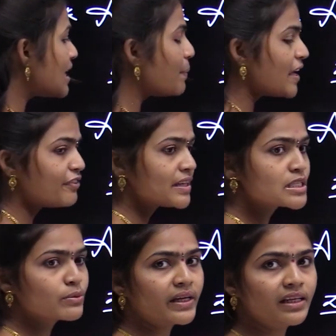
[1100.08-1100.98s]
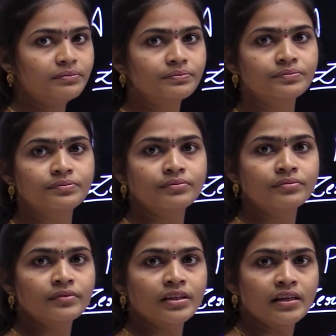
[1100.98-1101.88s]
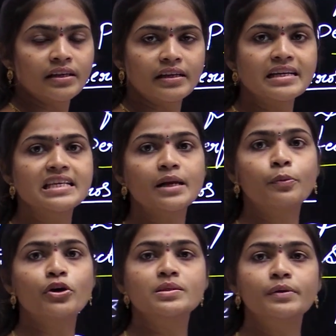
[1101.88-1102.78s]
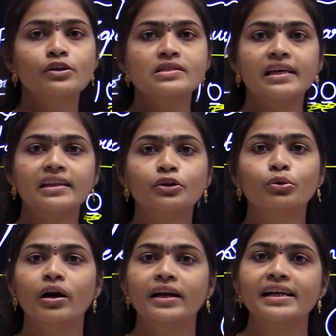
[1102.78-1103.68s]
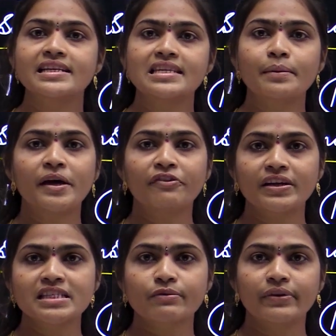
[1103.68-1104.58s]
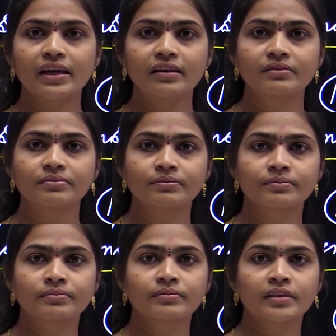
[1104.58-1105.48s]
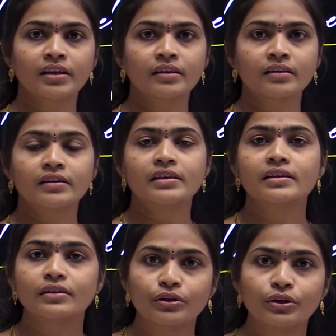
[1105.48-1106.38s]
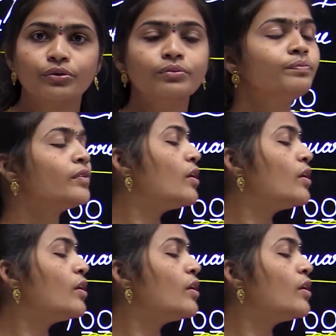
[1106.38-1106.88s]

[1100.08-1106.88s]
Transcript: a perfect square? Is it possible to say that 200 is a perfect square? No.